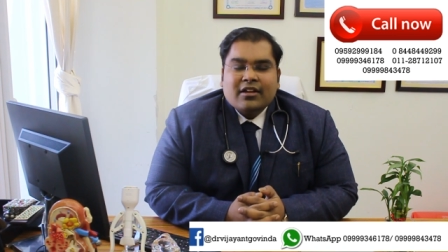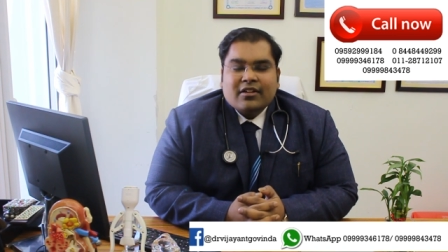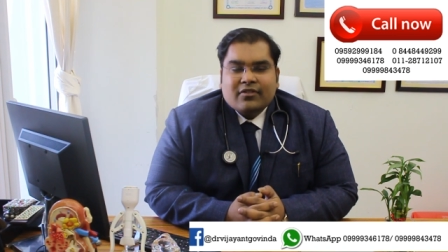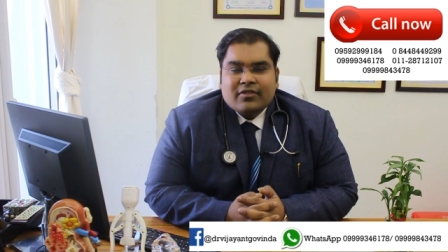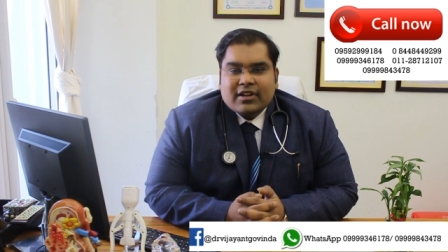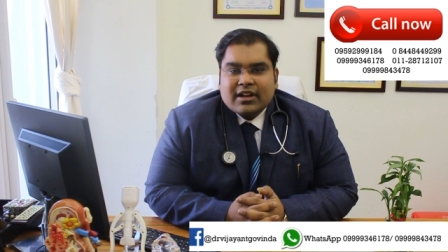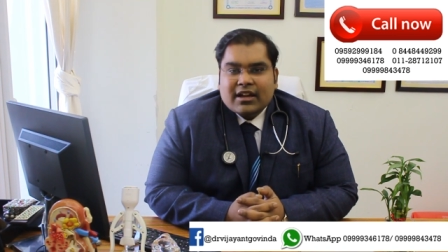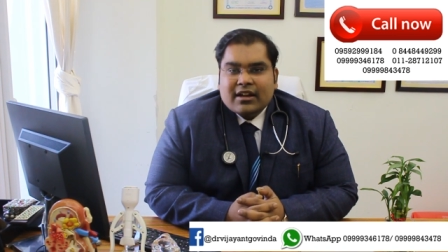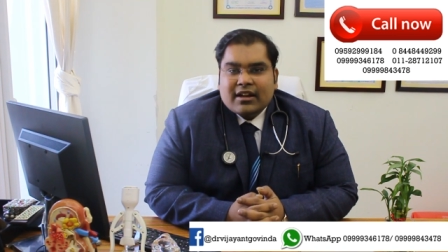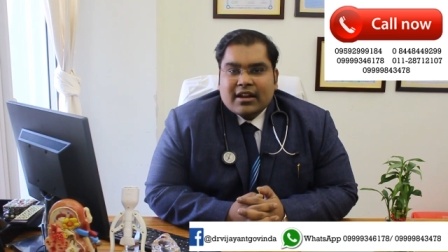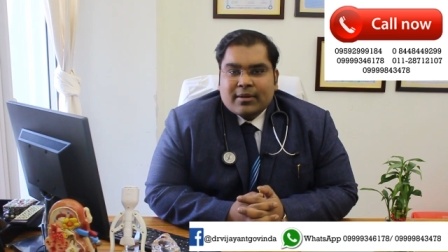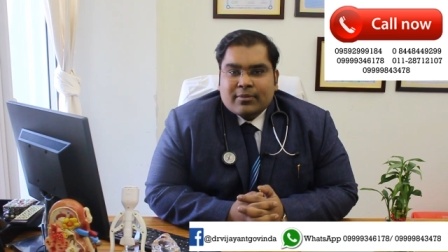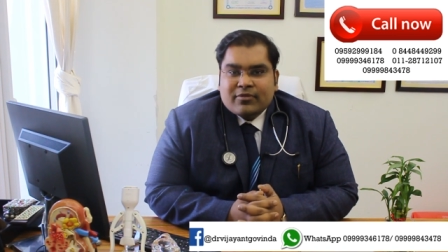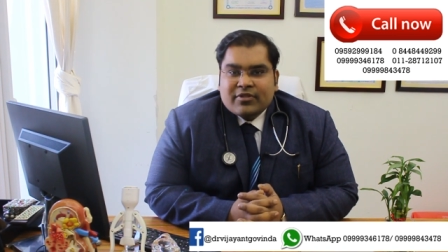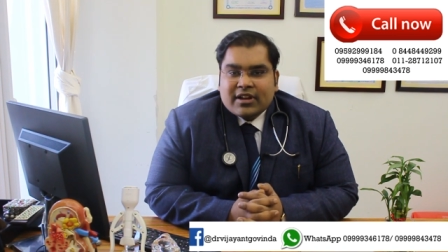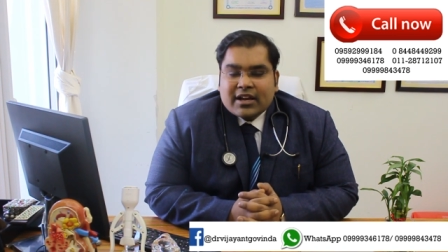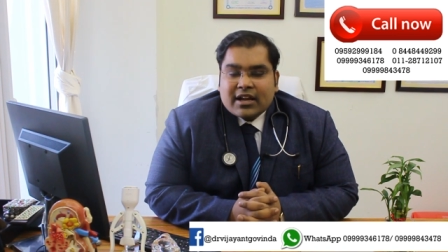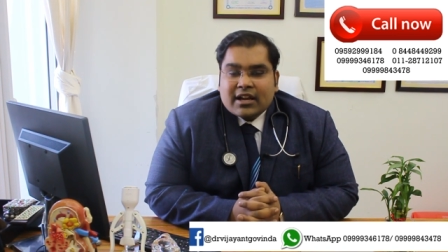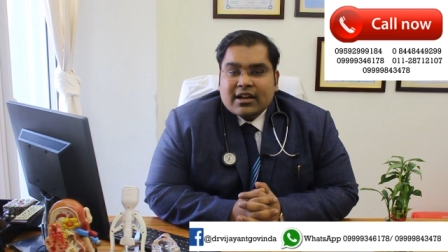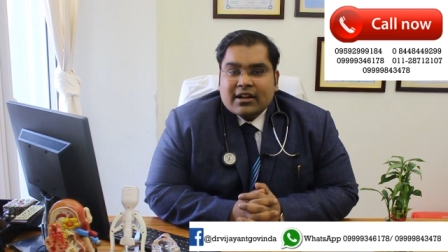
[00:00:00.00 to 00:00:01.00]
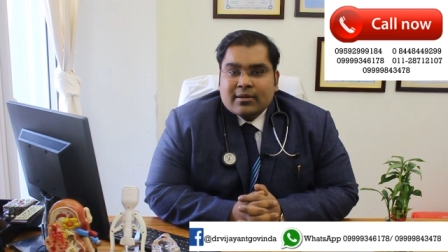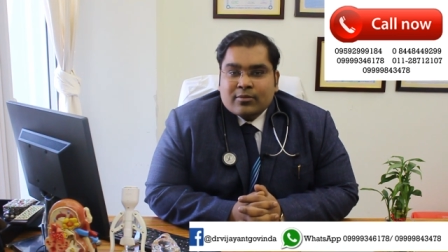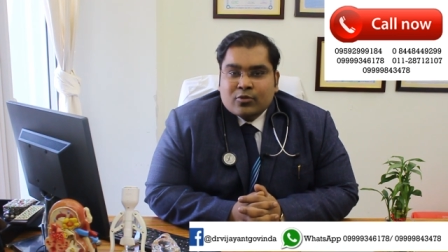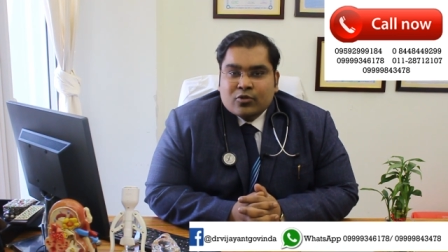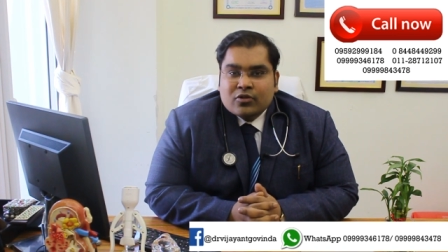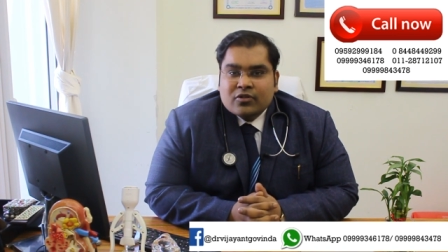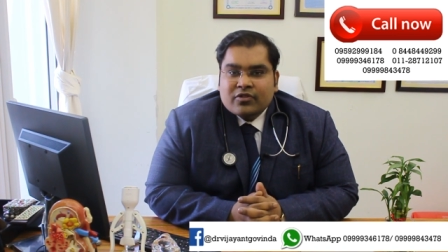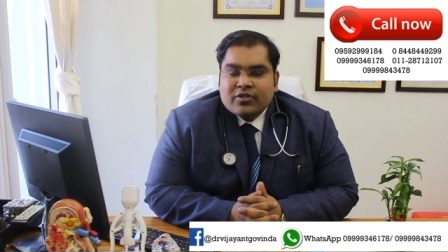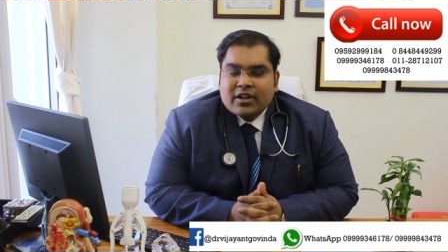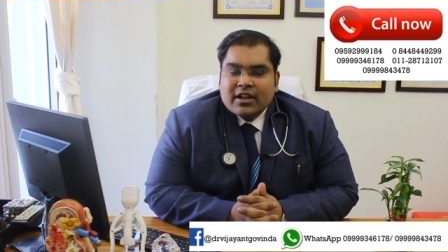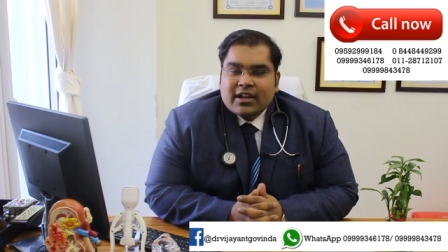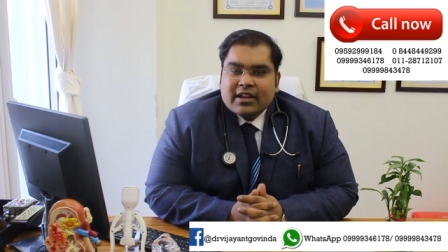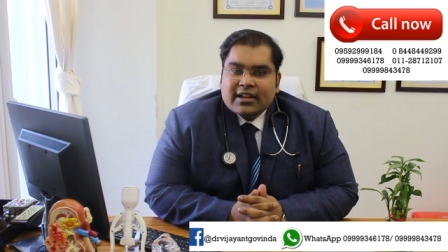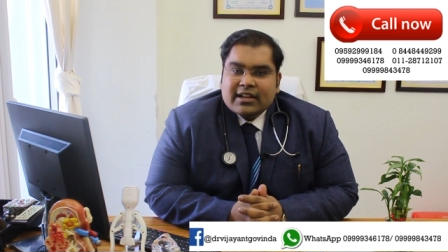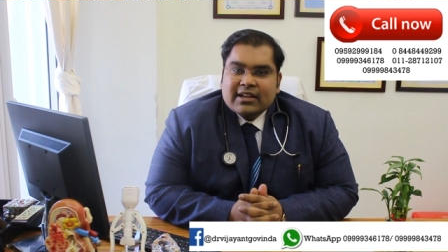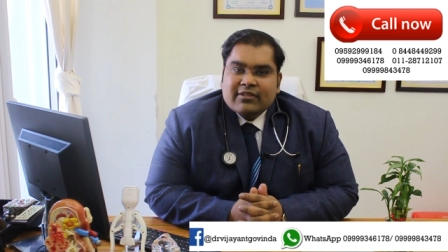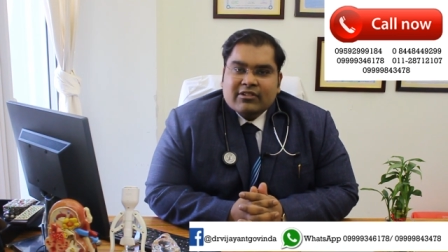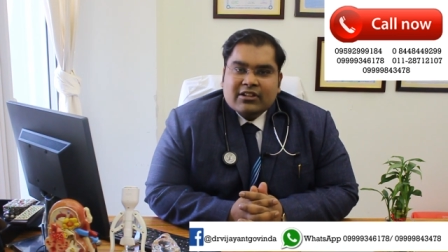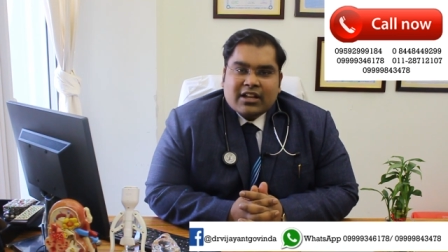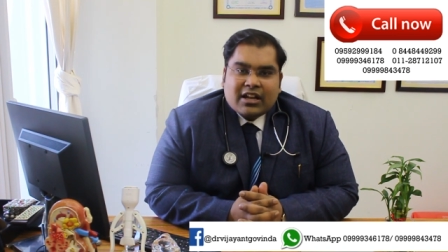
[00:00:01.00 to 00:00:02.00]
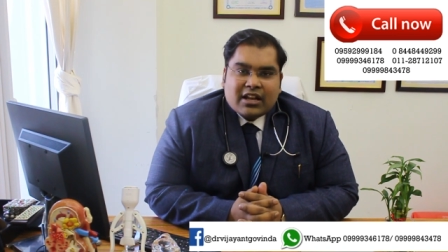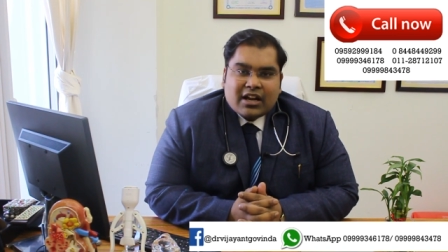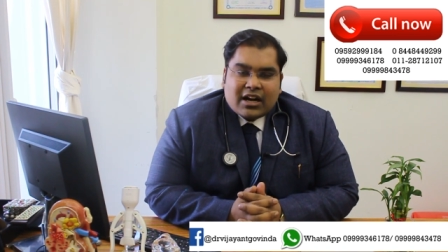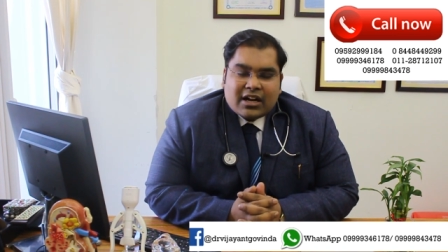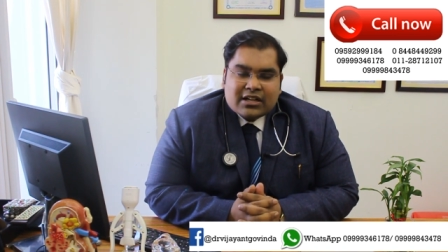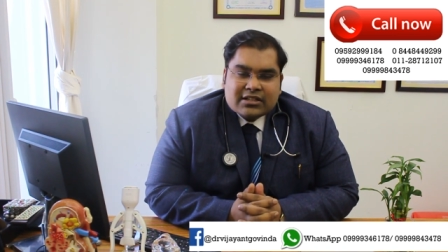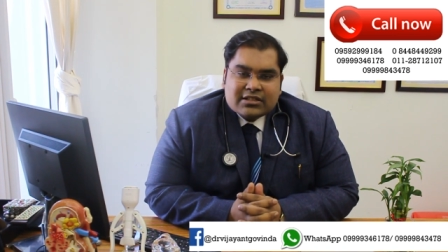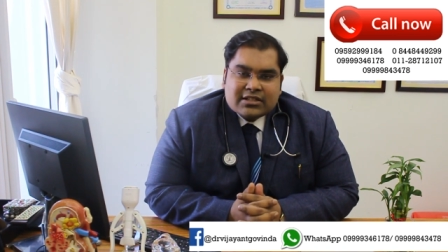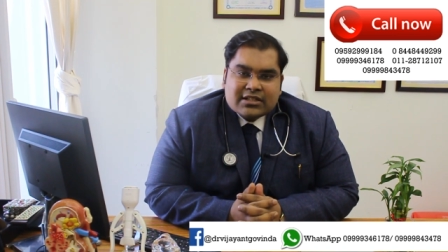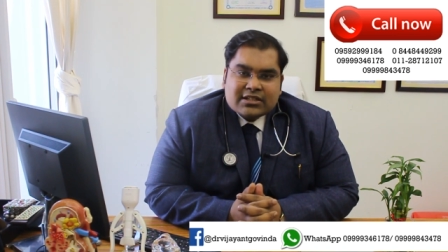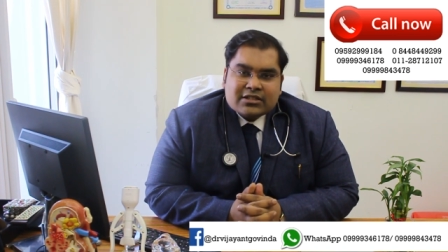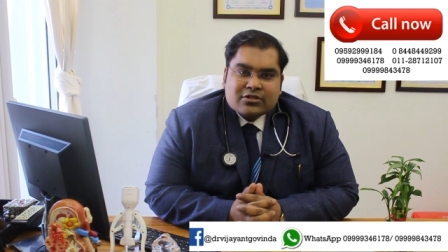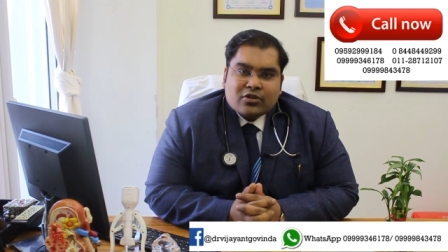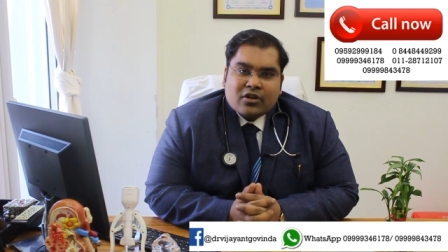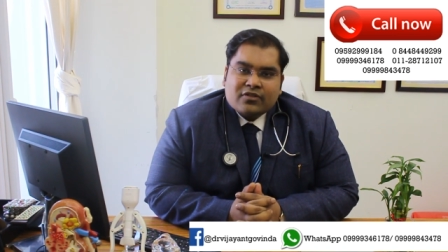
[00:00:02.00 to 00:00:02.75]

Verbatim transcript: we can we can remove even the largest